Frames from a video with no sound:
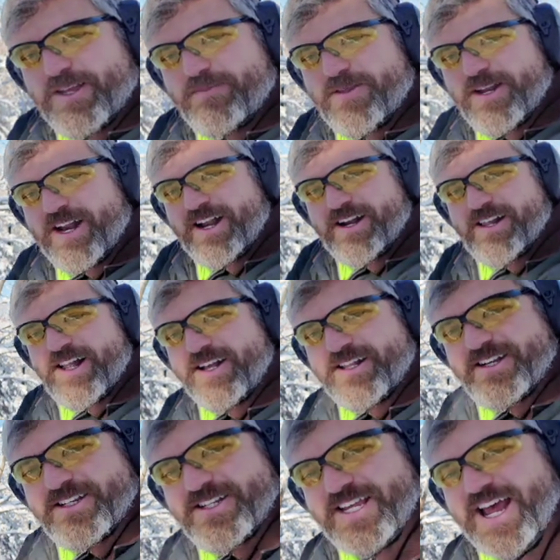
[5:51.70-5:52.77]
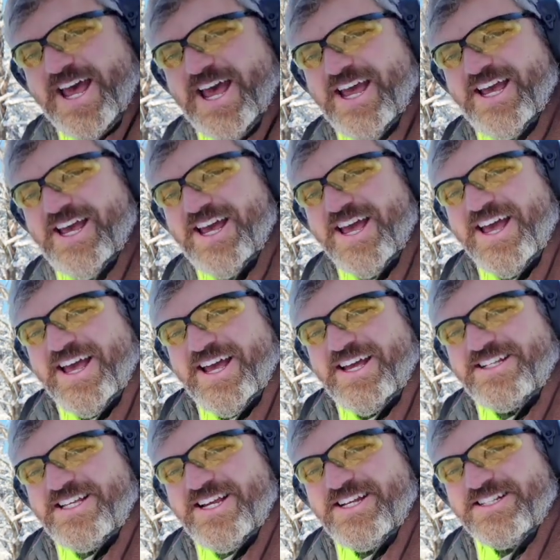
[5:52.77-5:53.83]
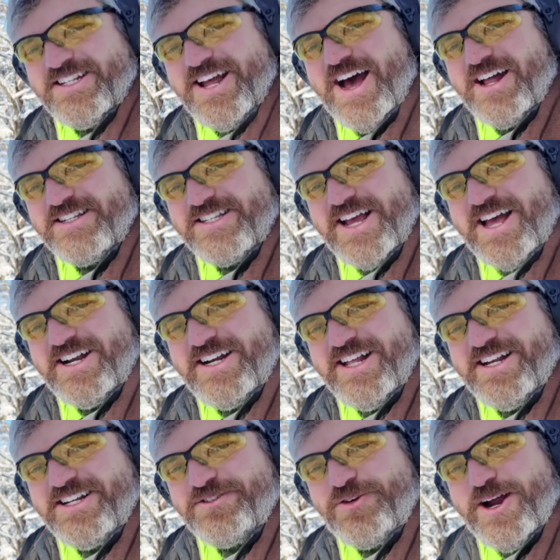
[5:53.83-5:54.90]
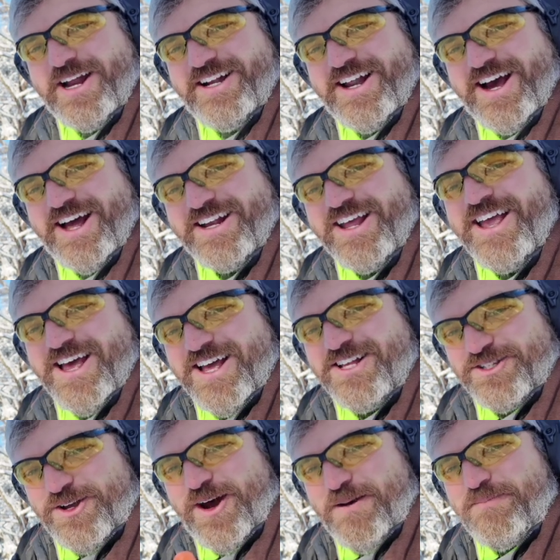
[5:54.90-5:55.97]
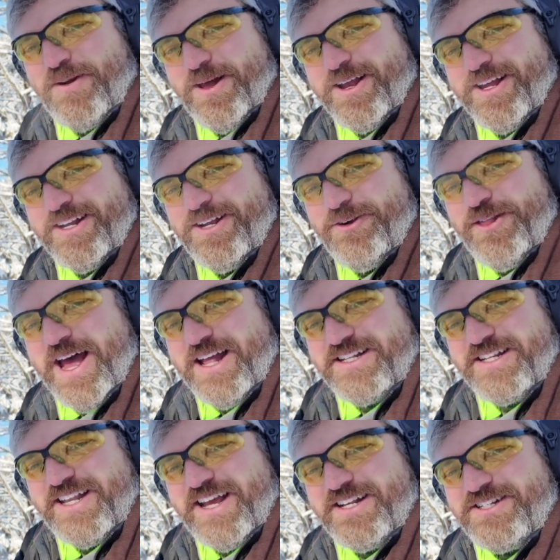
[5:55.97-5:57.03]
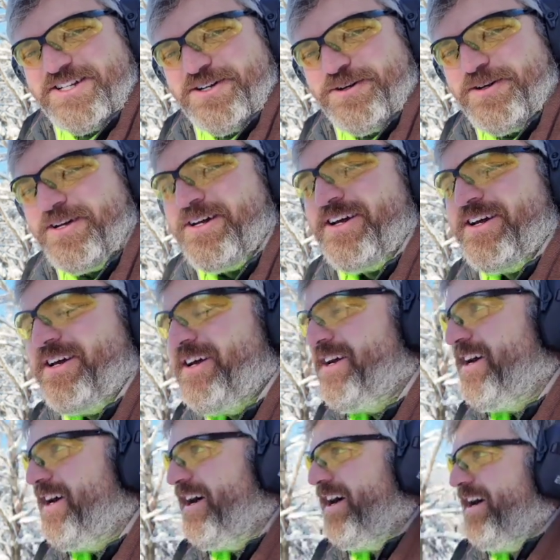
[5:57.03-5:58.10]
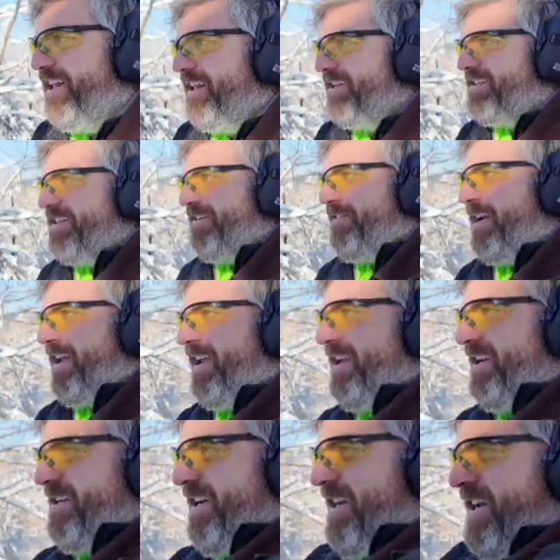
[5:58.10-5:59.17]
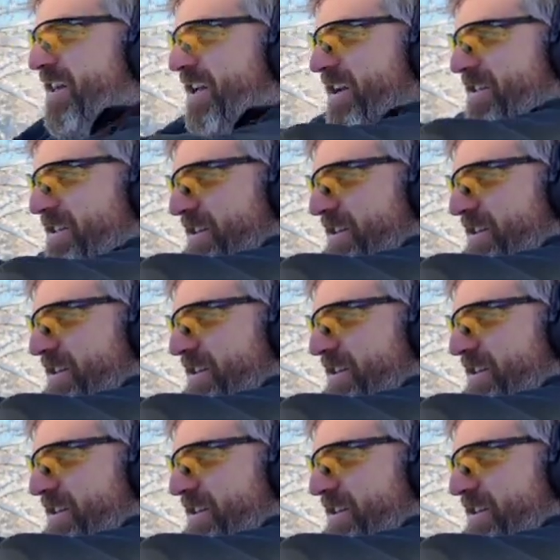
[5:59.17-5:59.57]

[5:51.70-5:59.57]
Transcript: something I neglected to say is he is not sighted in his red dot, so I'm probably gonna do that today too. Let's see if I can get it to hit that